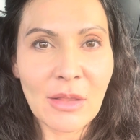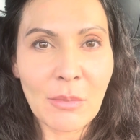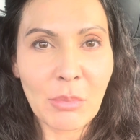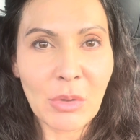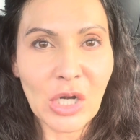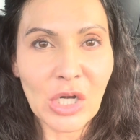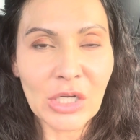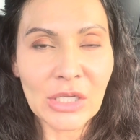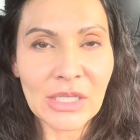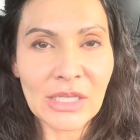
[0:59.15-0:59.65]

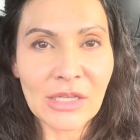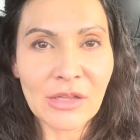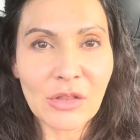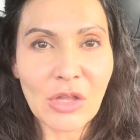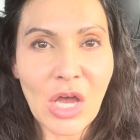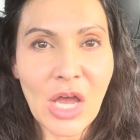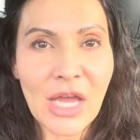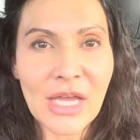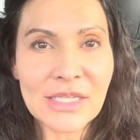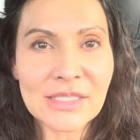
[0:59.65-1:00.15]
parking
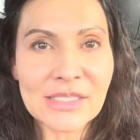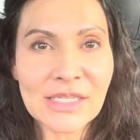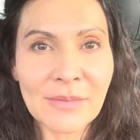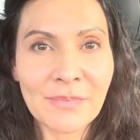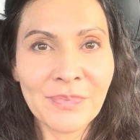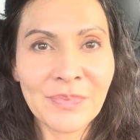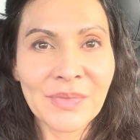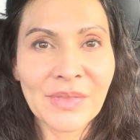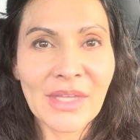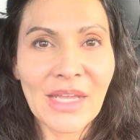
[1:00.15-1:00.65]
lot
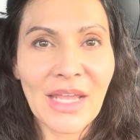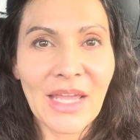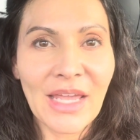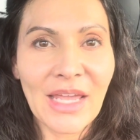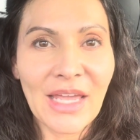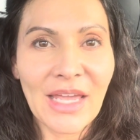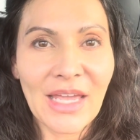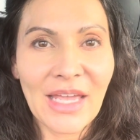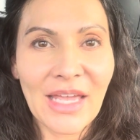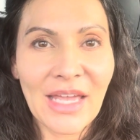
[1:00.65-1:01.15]

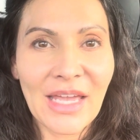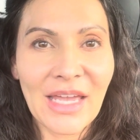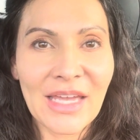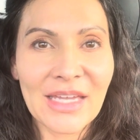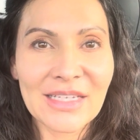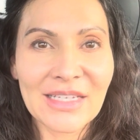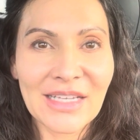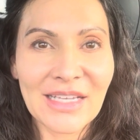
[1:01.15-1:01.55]
at